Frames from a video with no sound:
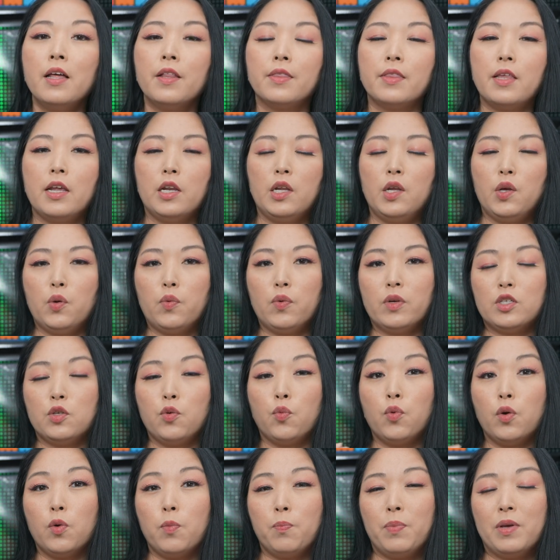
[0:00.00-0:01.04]
the liquid
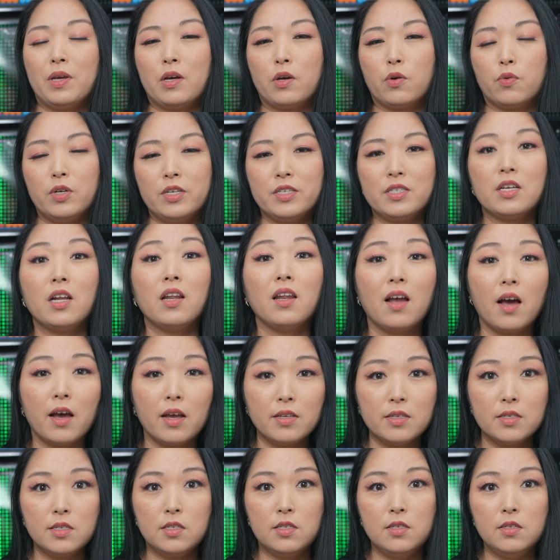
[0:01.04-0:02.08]
will be
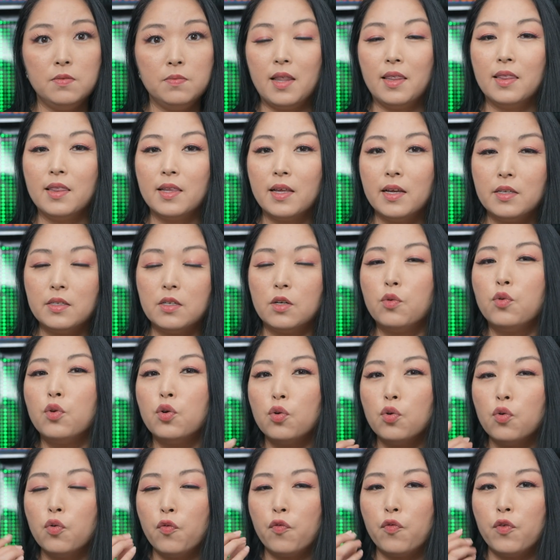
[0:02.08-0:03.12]
crystallized and later you
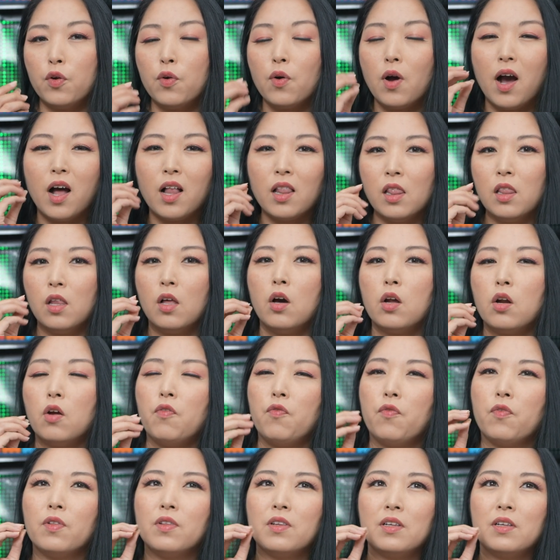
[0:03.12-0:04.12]
will feel a lot of